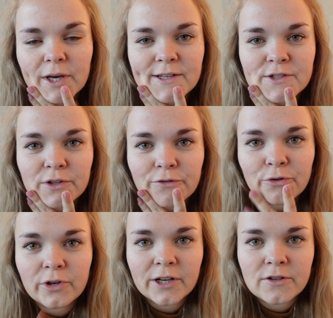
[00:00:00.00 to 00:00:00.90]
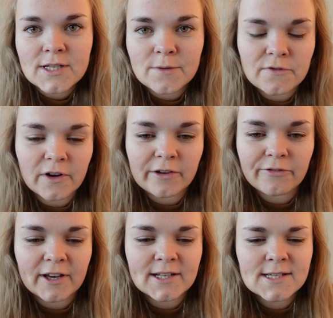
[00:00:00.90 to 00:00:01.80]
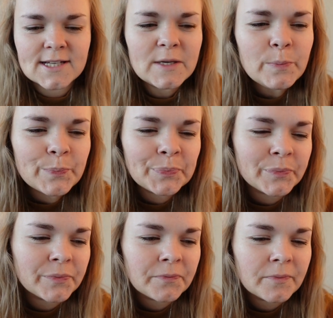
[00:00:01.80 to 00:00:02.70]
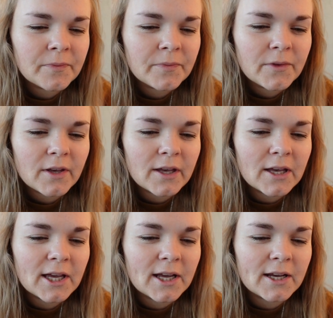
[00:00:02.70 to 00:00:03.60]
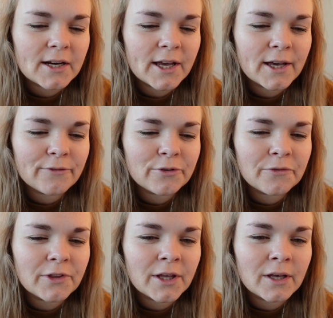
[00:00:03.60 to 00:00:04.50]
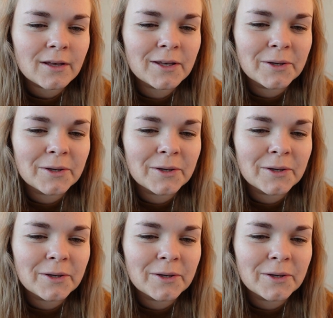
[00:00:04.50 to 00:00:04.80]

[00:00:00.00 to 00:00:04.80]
Okay, so the food here seems very fancy. And half of the